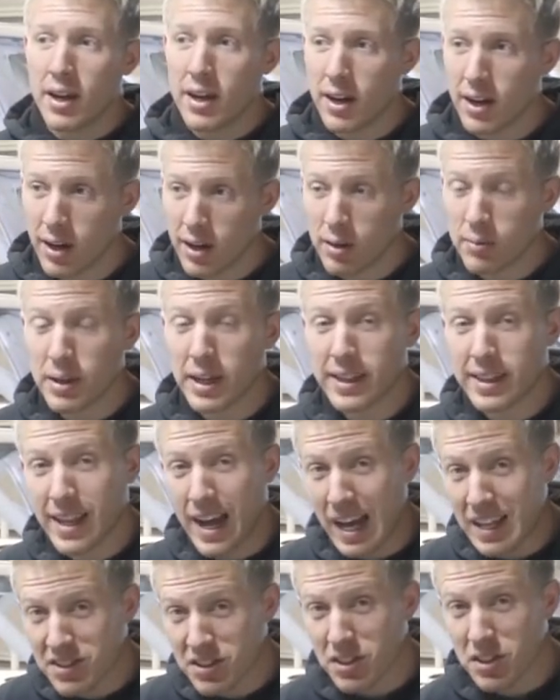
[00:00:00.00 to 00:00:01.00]
And
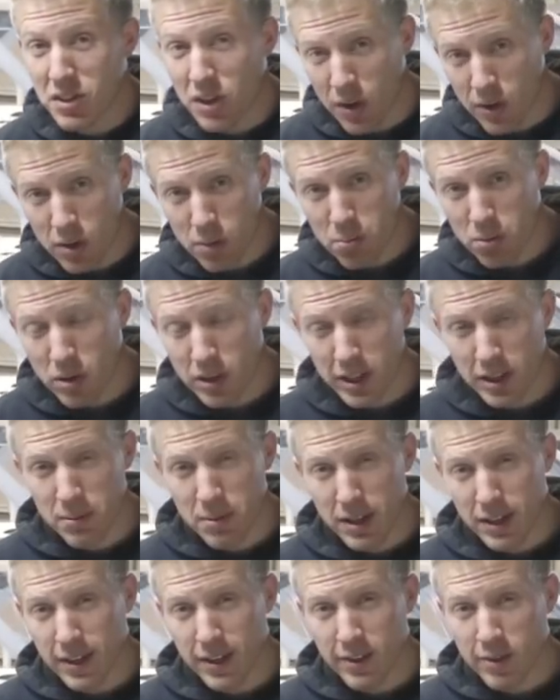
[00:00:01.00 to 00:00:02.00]
that's another pretty
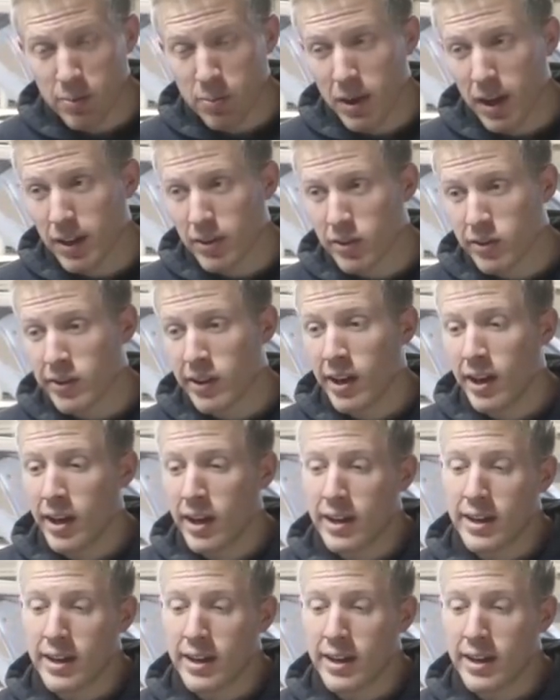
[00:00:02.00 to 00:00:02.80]
big expense.